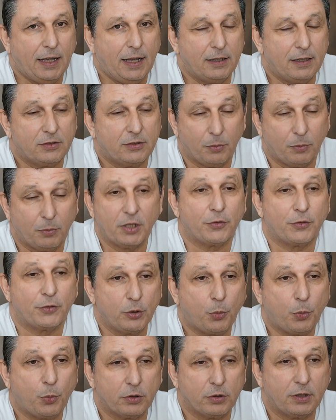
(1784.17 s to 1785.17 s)
something very
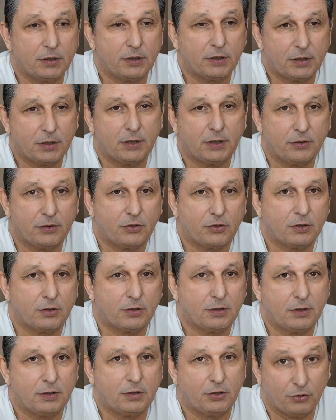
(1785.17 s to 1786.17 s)
important is
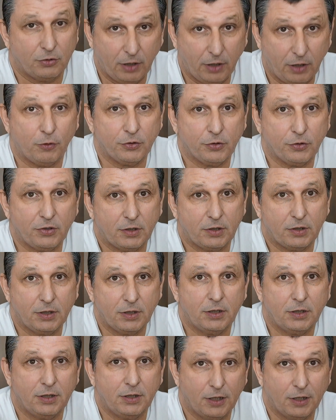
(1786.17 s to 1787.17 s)

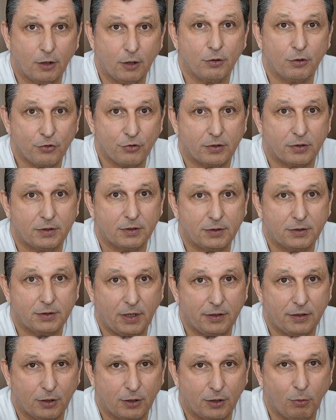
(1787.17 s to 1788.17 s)
diversity, inclusion,
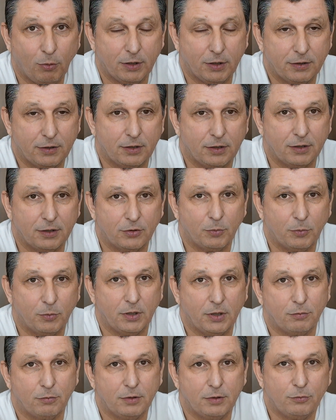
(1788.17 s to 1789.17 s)
and equality.
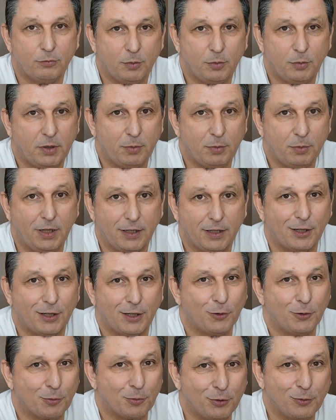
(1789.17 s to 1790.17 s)
Something we may be lacking in
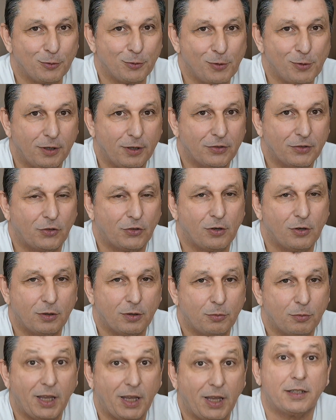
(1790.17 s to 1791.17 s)
the real world. So
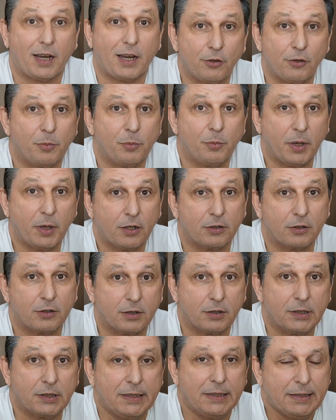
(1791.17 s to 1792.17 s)
we had Karen
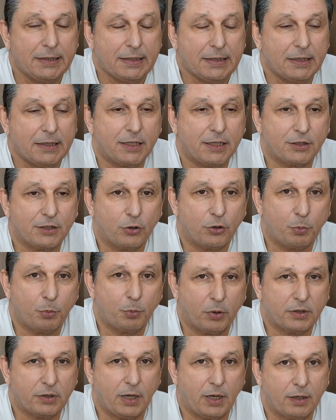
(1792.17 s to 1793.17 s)
Becker here on the
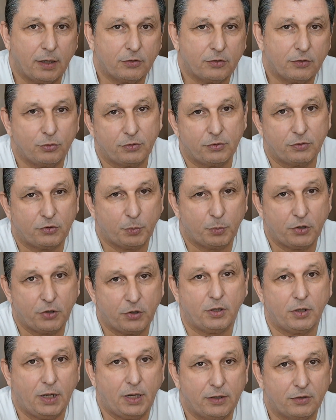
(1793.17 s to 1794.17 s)
podcast, who's
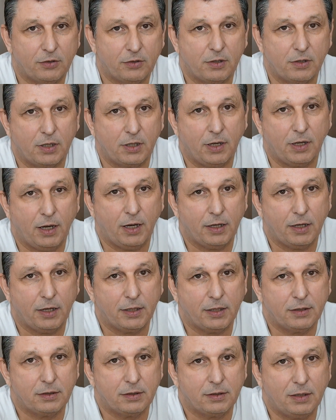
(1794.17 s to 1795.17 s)
specialized in DEI
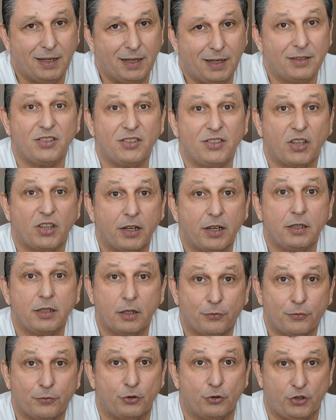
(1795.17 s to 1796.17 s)
and designing
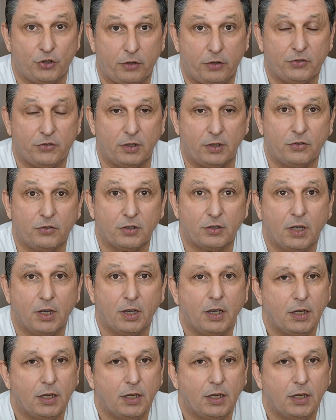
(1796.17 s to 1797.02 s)
for justice